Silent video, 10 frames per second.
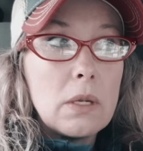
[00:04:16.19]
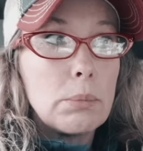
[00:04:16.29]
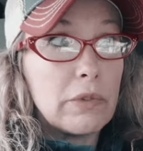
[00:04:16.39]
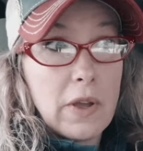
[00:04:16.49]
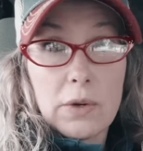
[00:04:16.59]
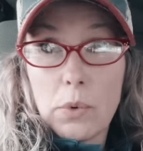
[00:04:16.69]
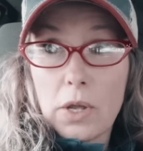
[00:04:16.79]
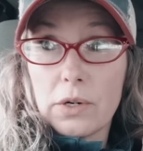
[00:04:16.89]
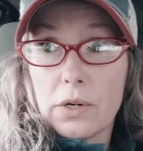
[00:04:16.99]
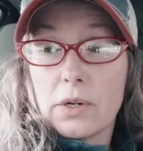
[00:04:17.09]
provide
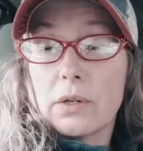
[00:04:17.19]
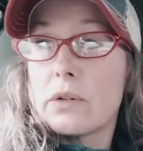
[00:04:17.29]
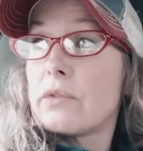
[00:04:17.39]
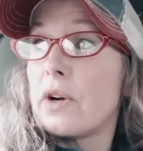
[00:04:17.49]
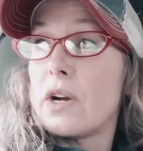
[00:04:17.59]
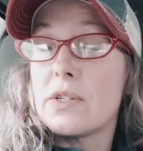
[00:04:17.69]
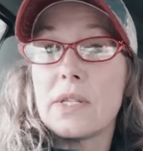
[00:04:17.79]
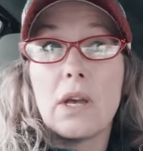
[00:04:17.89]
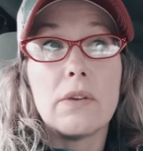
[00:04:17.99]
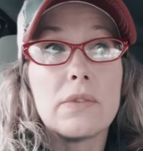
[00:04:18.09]
water for
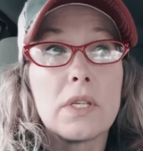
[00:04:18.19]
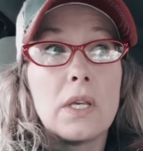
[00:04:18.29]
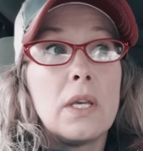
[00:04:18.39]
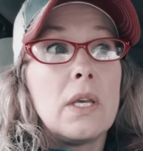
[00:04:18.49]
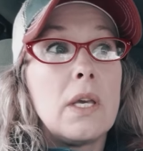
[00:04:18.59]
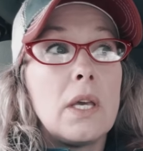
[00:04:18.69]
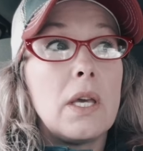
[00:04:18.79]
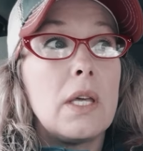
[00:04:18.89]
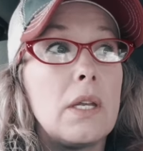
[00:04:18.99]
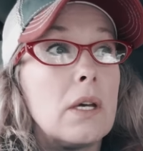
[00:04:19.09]
ourselves
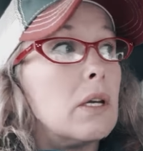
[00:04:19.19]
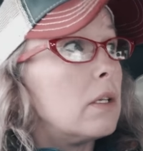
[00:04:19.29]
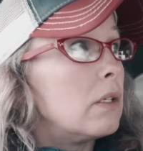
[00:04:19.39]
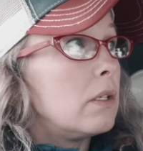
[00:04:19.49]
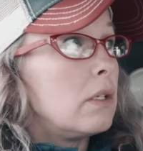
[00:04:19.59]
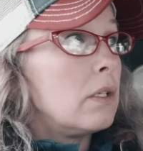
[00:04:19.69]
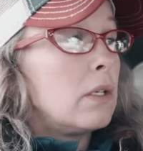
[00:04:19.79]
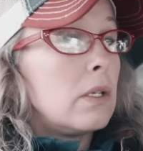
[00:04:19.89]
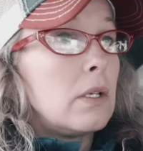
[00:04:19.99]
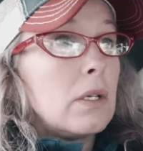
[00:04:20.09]
and uh,
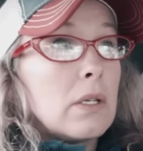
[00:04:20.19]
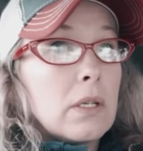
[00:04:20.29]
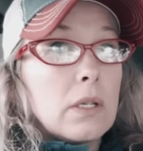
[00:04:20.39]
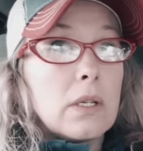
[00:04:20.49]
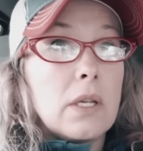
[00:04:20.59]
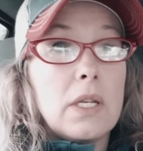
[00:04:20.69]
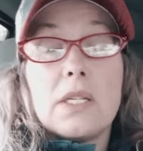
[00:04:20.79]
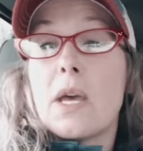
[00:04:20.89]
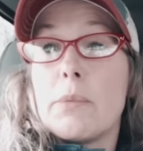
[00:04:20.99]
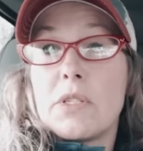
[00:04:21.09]

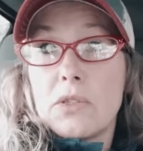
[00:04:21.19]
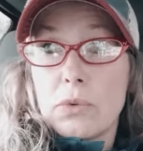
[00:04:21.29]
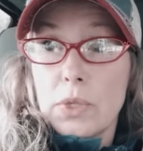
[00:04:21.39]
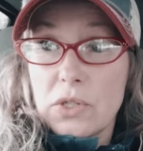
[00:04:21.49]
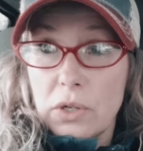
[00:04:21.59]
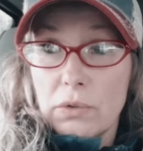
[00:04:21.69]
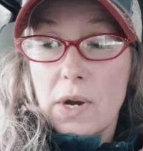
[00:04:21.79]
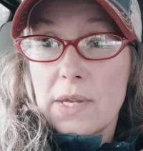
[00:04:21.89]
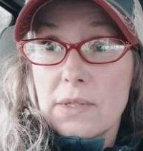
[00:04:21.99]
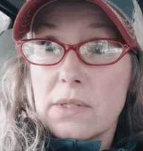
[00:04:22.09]
anytime a situation
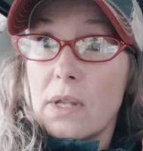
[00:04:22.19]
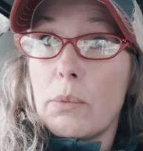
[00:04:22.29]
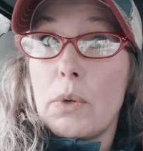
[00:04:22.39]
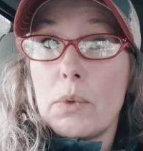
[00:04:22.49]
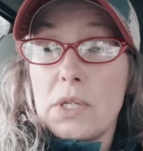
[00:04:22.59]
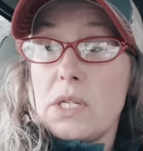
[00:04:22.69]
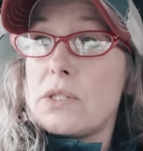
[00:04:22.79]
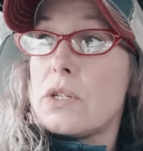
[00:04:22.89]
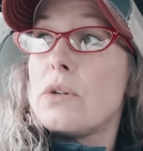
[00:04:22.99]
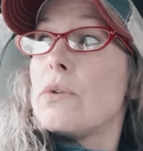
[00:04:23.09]
arises that we would need
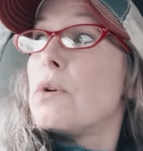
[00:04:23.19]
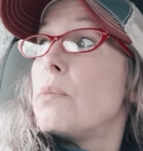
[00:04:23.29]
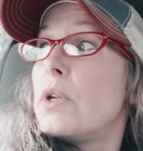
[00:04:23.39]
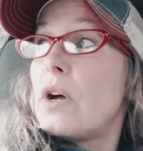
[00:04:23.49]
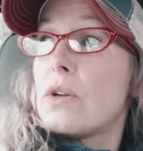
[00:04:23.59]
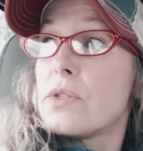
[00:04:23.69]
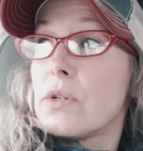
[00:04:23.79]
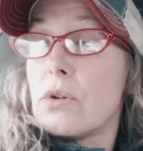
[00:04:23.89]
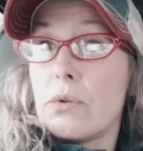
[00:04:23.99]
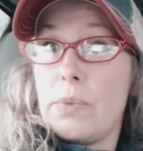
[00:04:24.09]
to, but
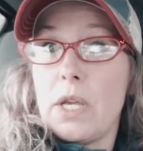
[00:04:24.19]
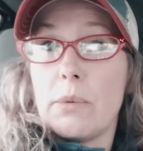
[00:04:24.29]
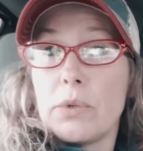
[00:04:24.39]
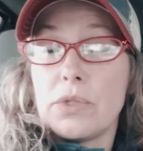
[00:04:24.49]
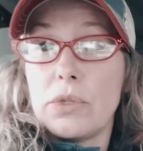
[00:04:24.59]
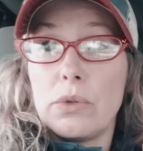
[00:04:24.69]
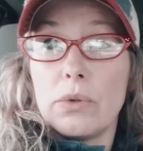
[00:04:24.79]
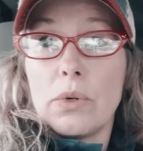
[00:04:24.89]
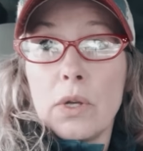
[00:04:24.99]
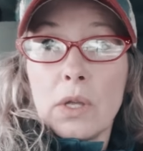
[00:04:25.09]
also be able to